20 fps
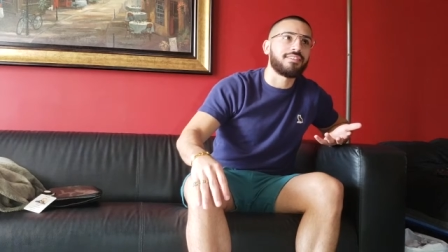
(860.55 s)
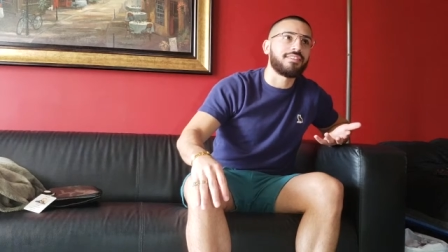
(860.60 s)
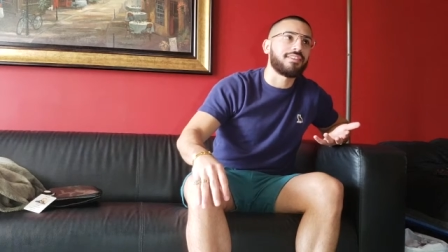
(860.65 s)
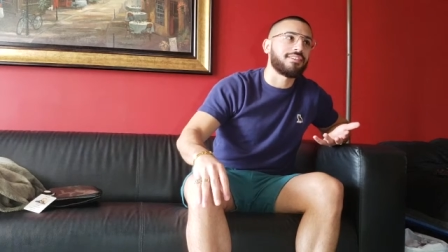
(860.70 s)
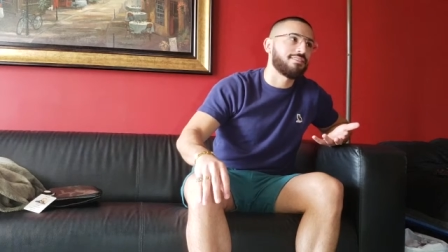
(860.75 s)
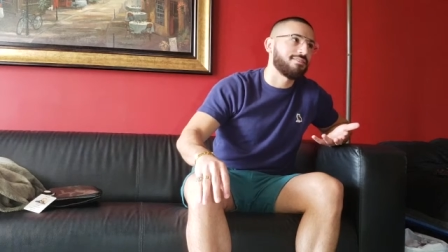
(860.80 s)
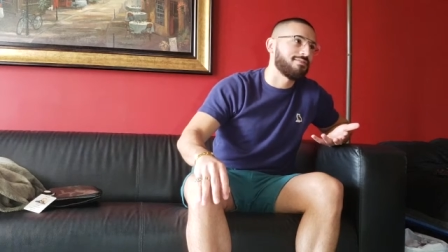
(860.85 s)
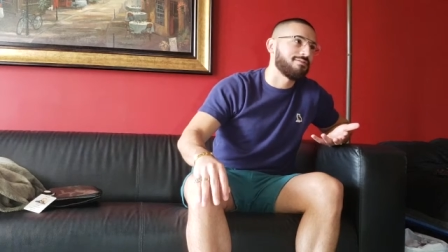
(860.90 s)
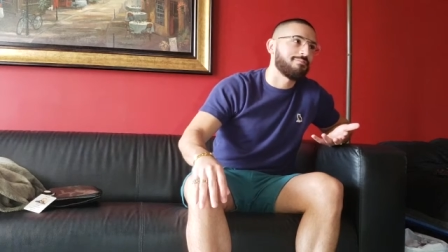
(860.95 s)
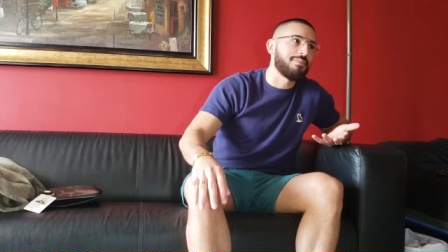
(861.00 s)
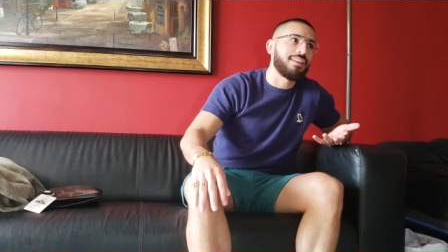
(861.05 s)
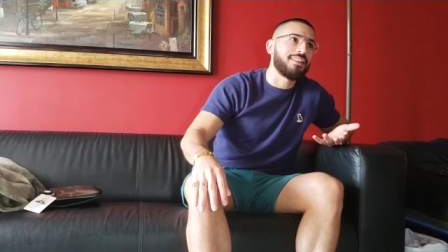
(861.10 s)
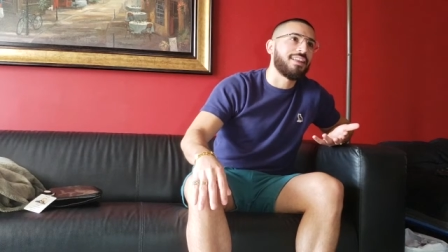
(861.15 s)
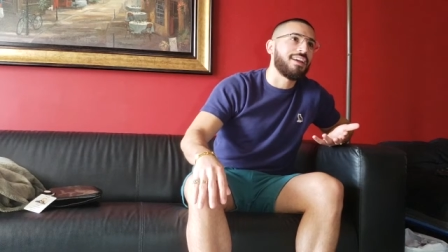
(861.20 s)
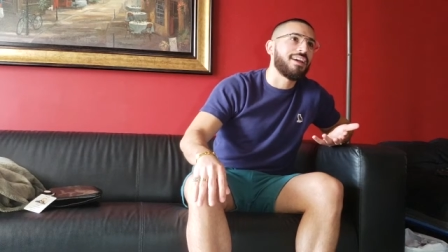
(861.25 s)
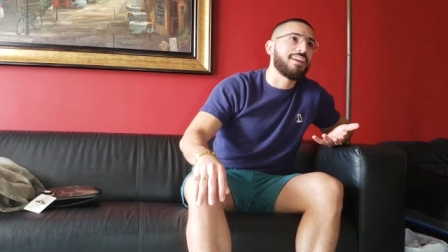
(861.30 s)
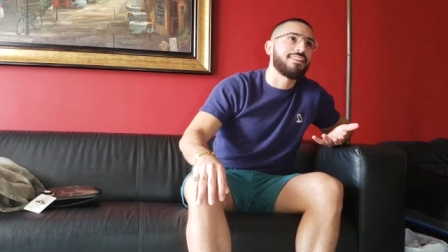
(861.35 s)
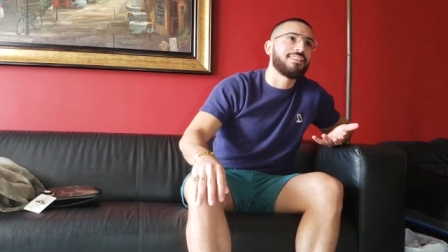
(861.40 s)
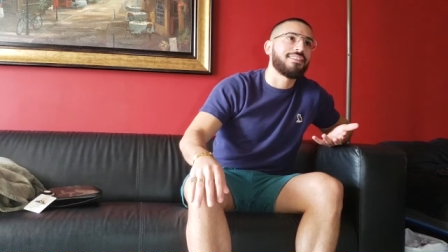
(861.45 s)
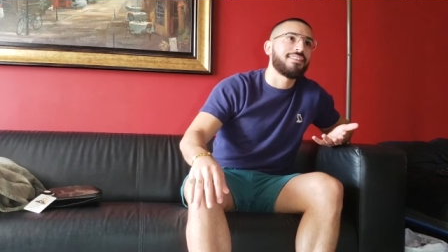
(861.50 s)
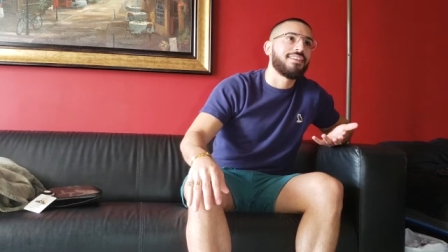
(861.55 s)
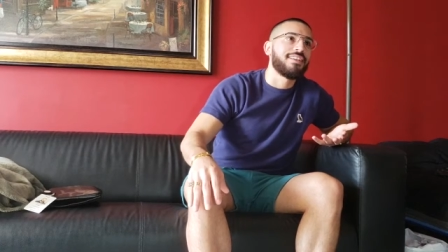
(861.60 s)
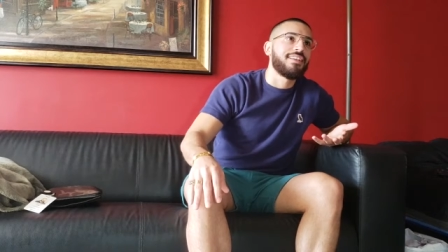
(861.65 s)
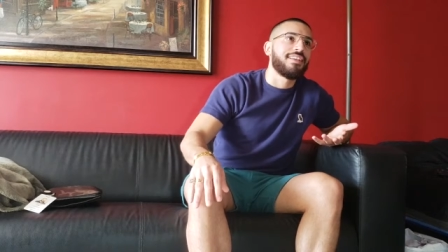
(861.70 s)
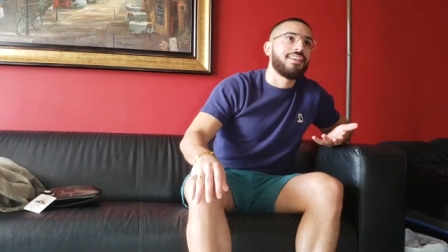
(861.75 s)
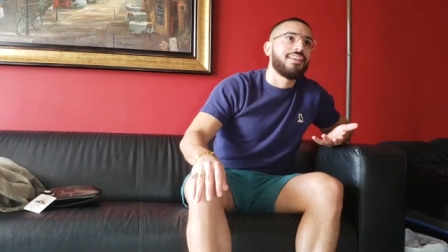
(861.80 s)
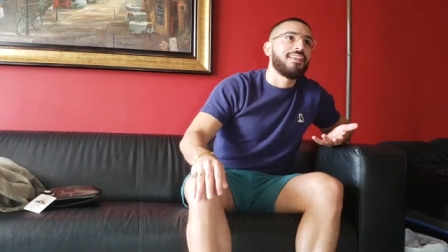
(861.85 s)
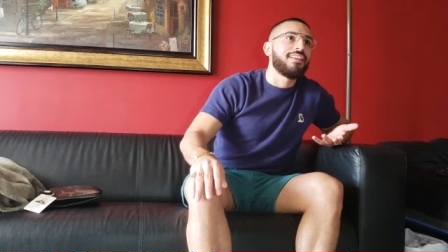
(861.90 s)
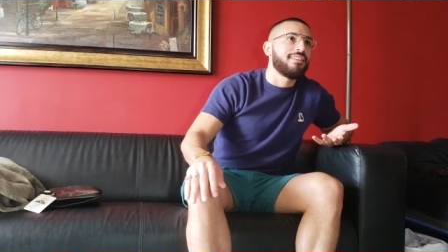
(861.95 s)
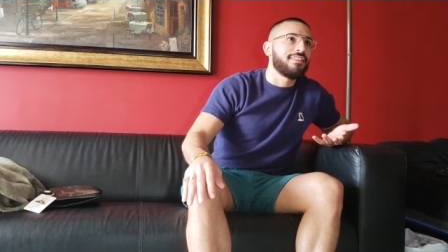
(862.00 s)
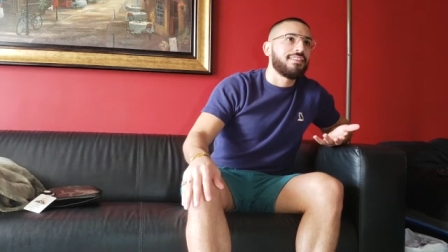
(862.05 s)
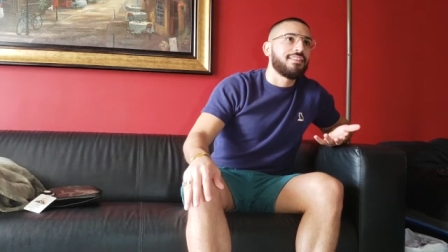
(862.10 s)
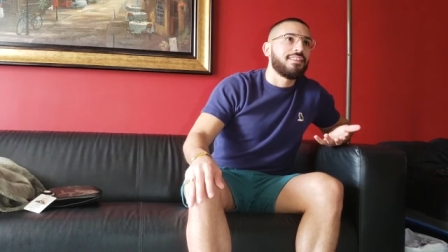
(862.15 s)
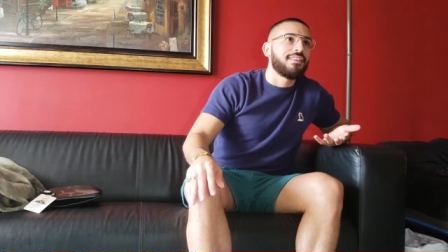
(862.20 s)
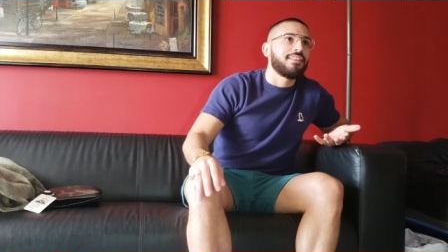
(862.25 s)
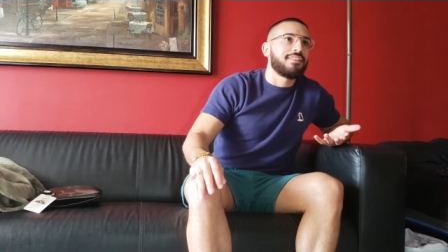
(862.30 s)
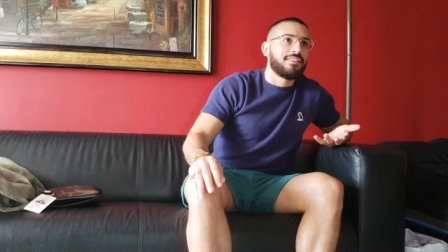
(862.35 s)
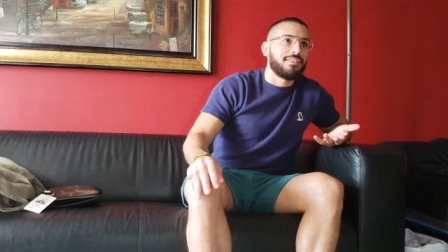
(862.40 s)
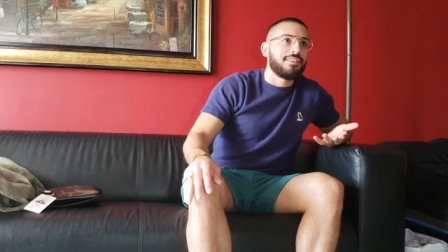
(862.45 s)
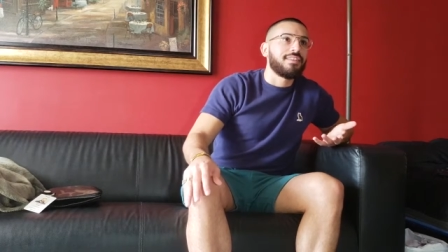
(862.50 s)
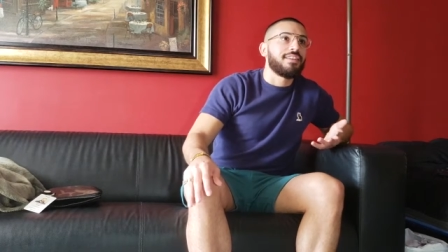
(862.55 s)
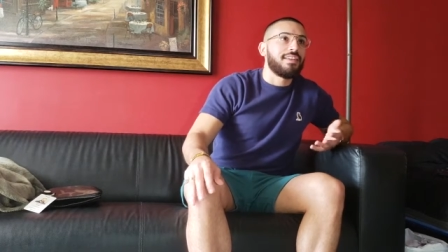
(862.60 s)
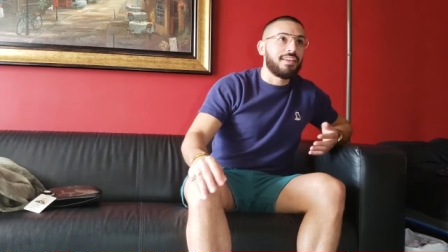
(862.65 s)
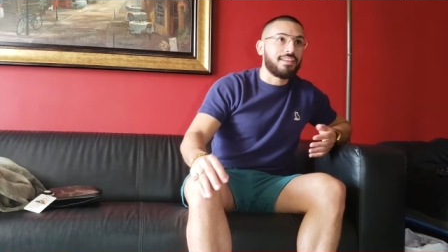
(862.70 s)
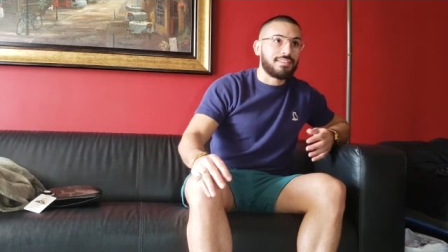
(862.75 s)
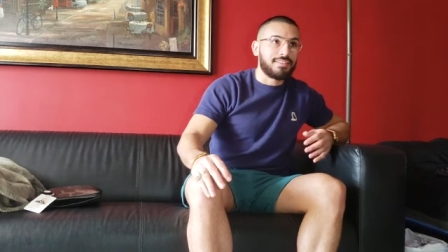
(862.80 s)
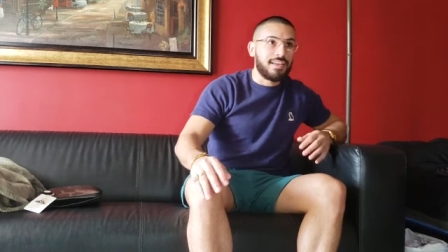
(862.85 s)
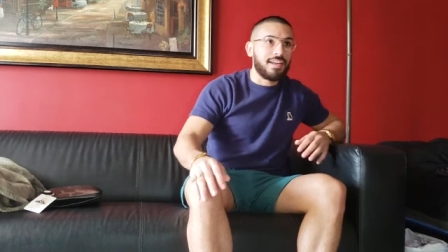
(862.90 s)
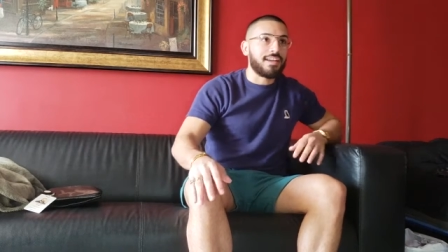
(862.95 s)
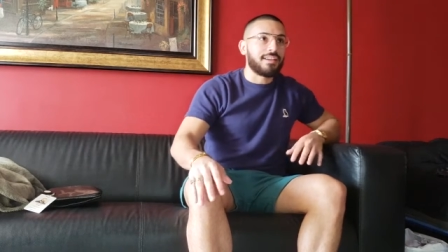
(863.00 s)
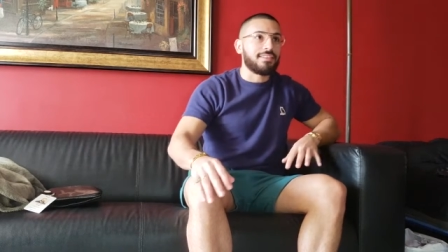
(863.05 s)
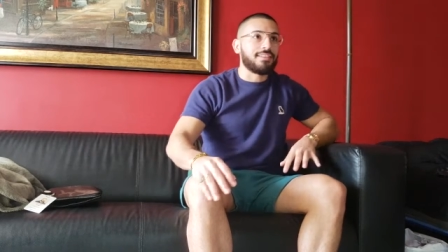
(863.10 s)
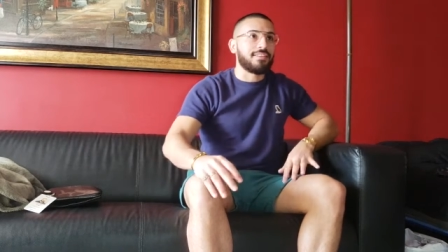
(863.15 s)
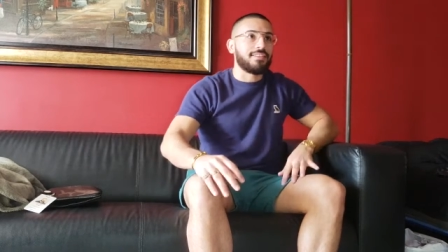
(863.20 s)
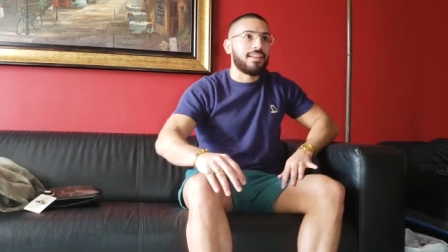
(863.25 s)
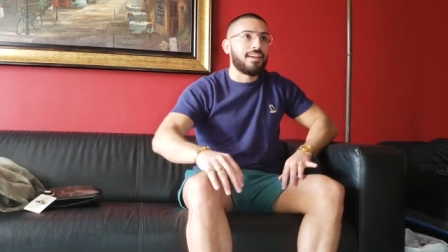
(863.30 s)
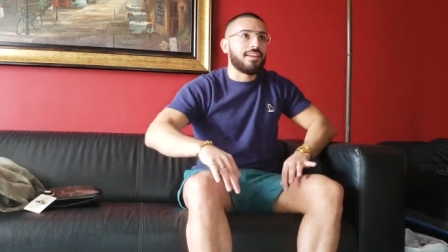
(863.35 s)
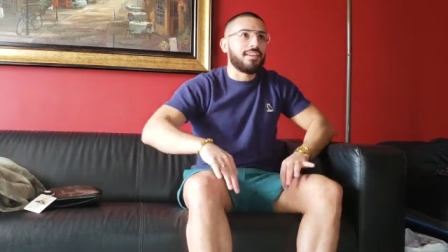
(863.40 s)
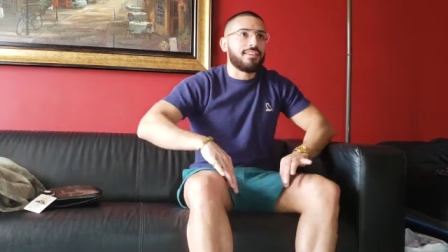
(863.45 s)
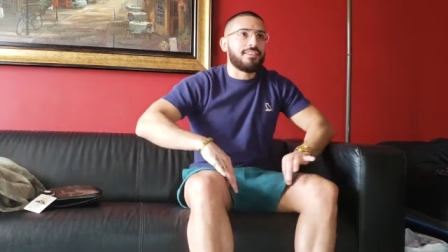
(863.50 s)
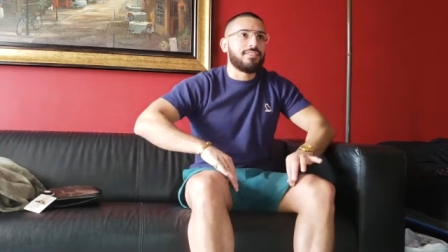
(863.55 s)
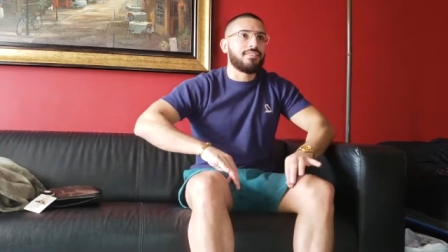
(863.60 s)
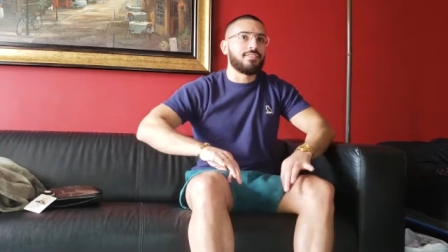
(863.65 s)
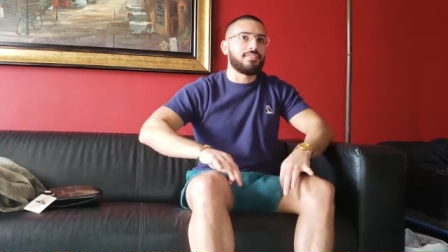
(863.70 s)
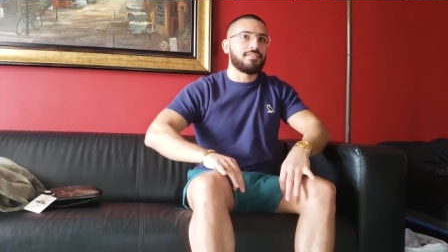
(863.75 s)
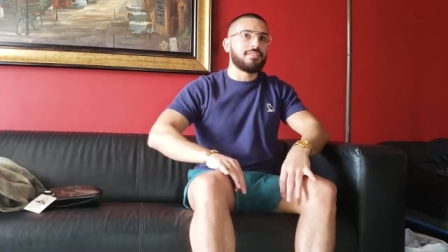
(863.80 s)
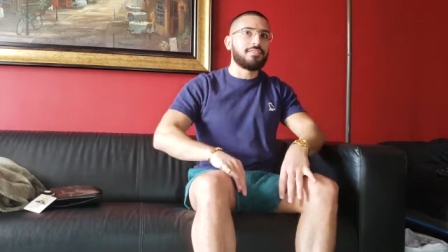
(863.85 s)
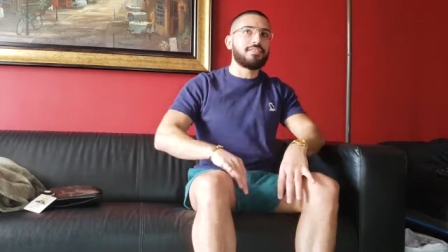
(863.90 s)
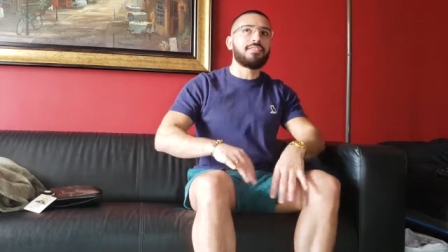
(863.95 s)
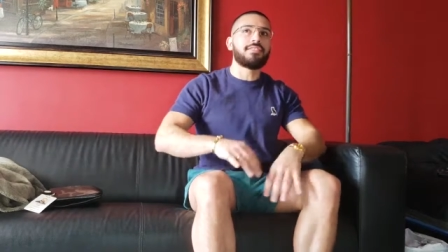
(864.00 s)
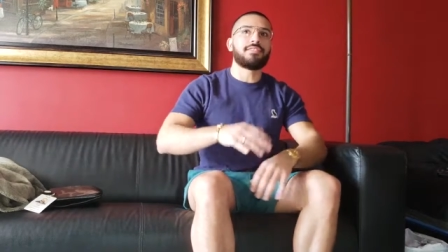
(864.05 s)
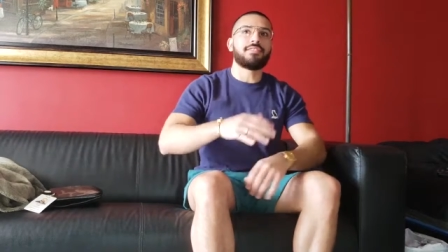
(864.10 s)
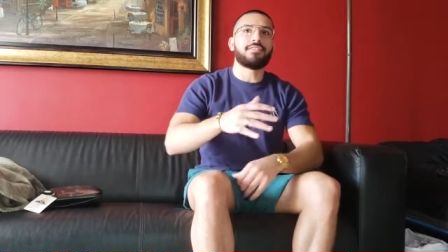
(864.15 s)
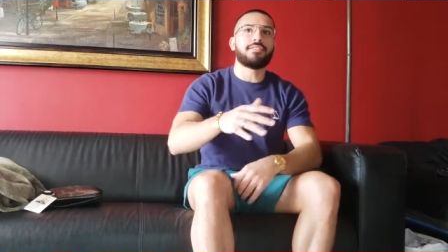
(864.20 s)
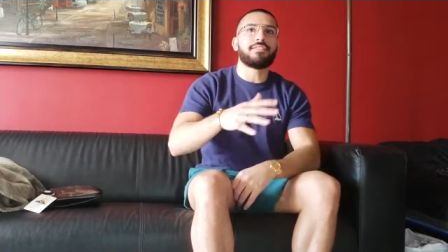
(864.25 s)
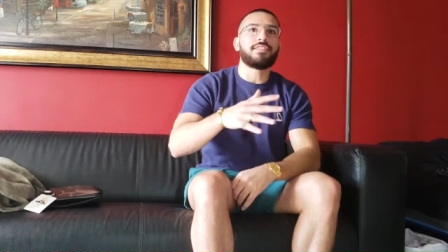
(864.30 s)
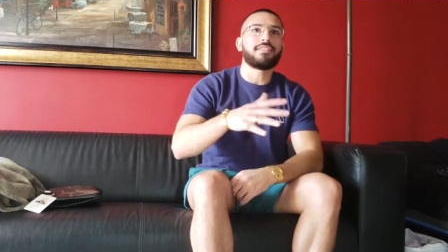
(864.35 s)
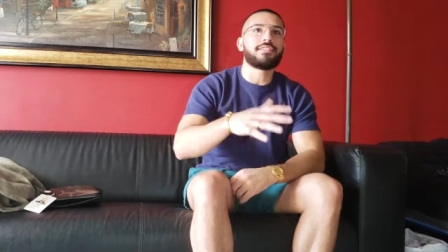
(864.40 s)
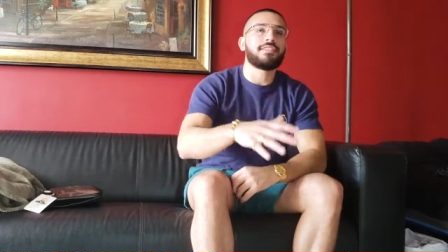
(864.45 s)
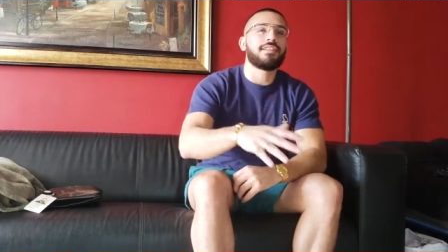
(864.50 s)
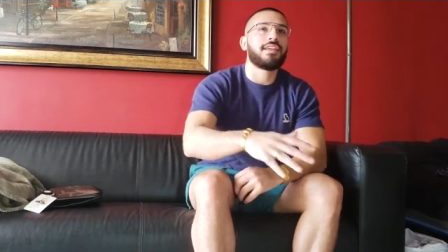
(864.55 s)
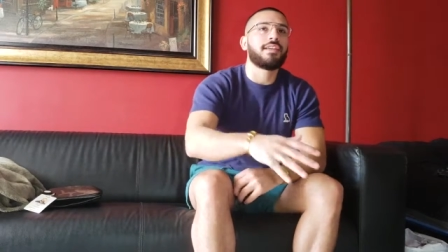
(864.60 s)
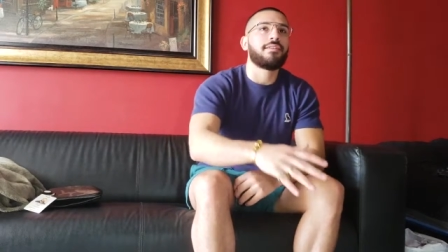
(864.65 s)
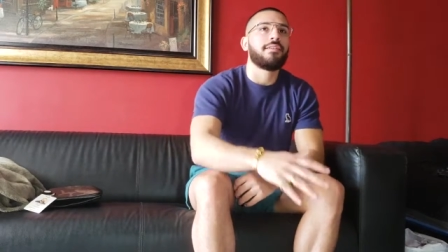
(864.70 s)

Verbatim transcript: Like my dad's not like a manly nod. Exactly. Like, like you know, it's, and, and that's like